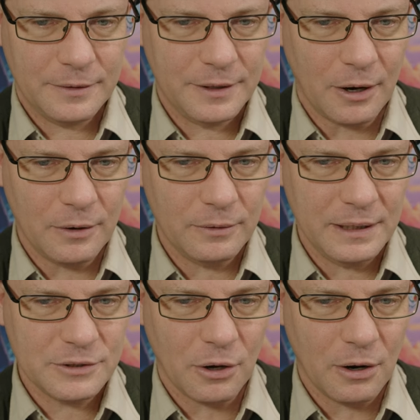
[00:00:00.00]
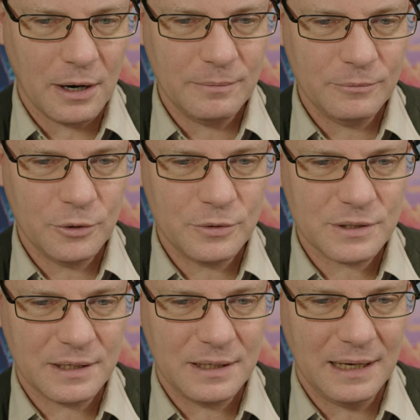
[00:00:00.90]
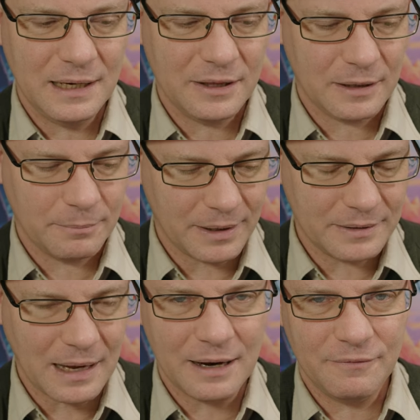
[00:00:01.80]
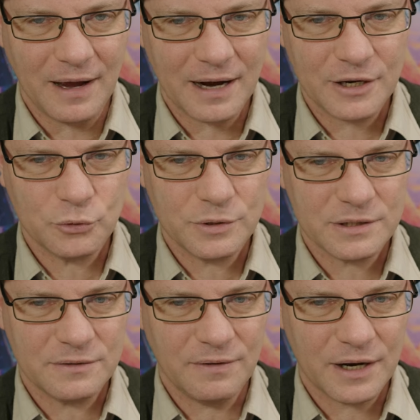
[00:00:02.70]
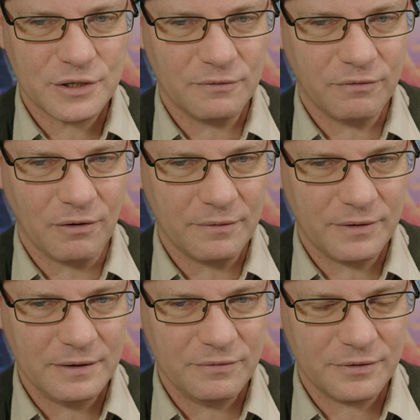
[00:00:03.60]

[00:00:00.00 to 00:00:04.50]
the only time you see anything but advantage or disadvantage in 5e,